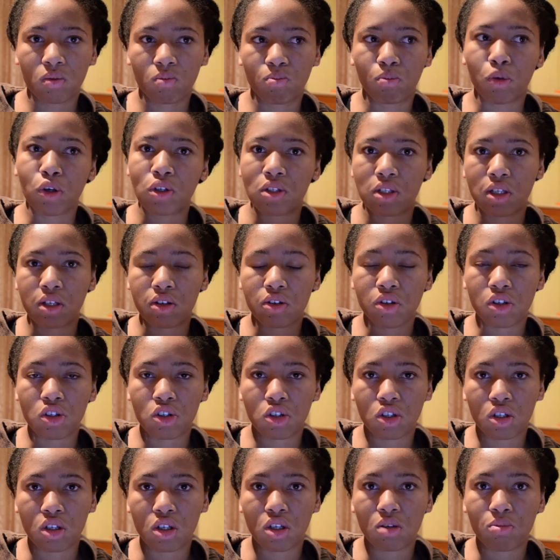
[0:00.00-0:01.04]
mostly
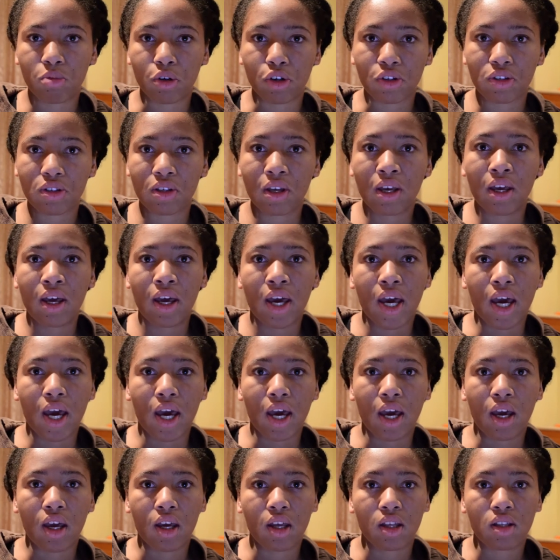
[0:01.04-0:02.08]
Christian ebooks.
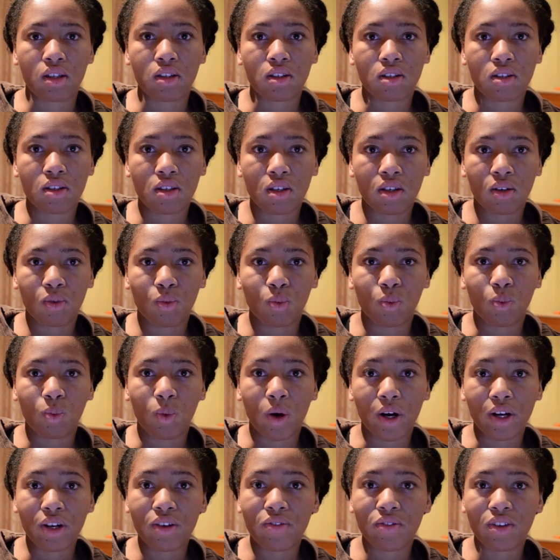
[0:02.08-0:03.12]
And
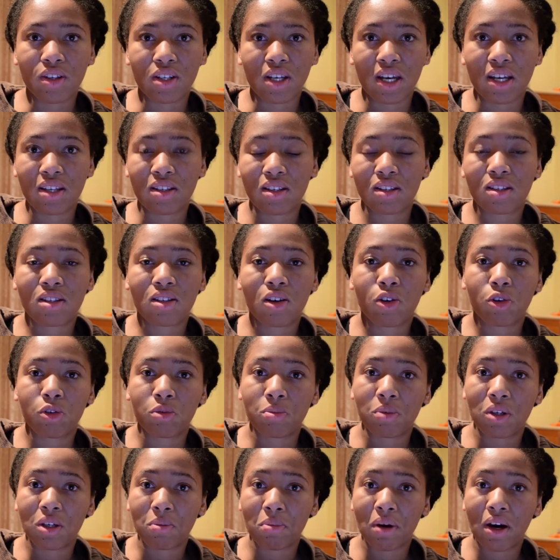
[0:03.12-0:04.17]
one of the days it told
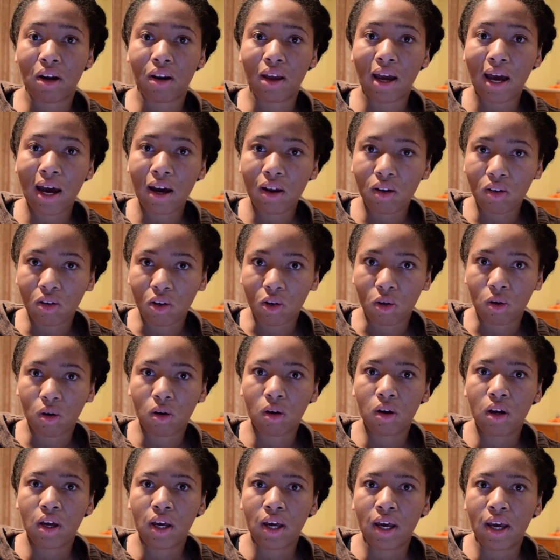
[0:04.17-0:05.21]
me about Outlaw,
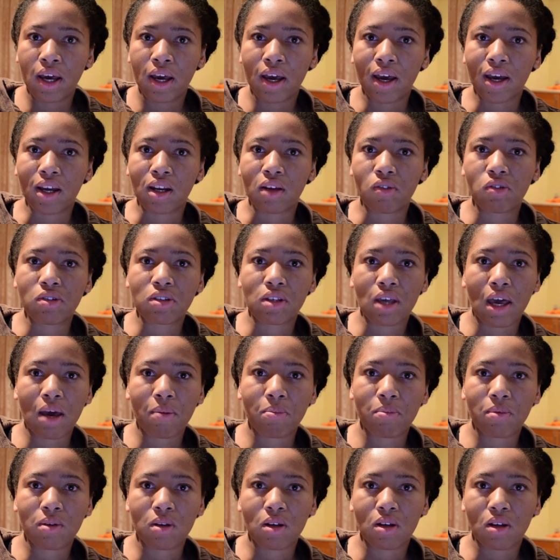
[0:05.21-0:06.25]
and it was
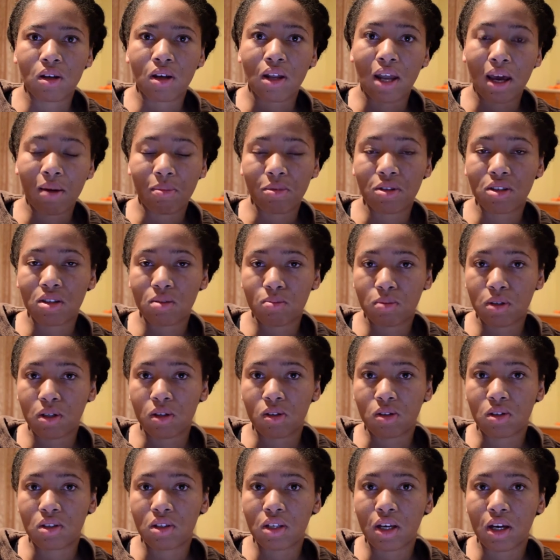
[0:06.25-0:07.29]
happening. It happened to be
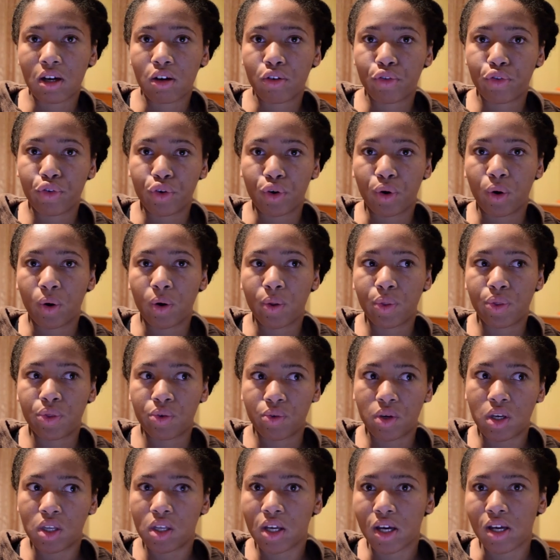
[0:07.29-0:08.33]
on sale for
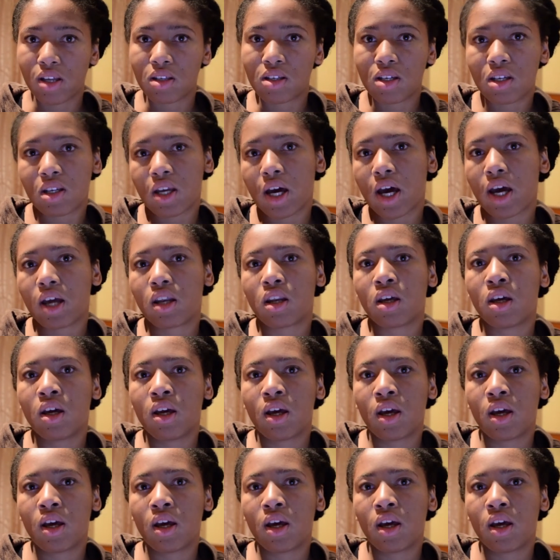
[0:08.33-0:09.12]
three ninety nine,